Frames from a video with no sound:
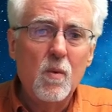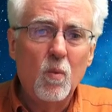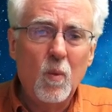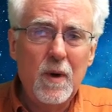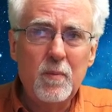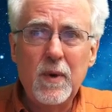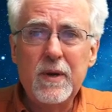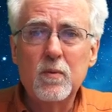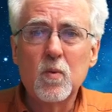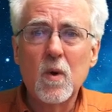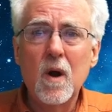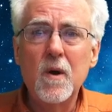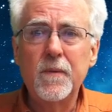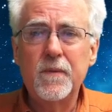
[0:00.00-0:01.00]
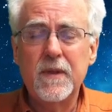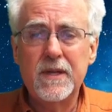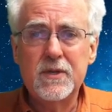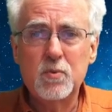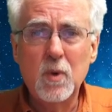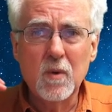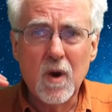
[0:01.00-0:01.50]
when we wrote
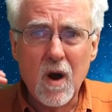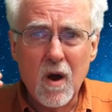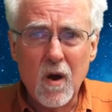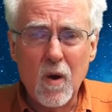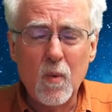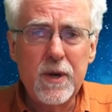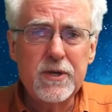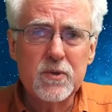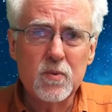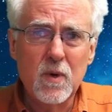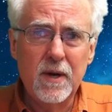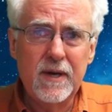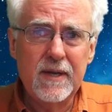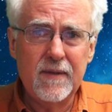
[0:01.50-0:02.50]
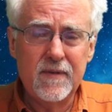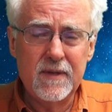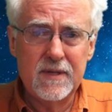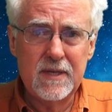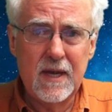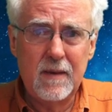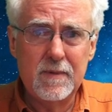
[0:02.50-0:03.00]
this, we were always running at the
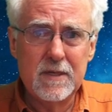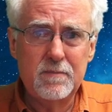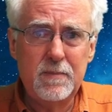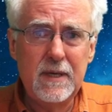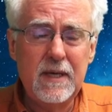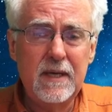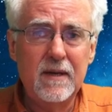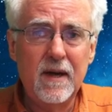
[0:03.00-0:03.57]
same speed.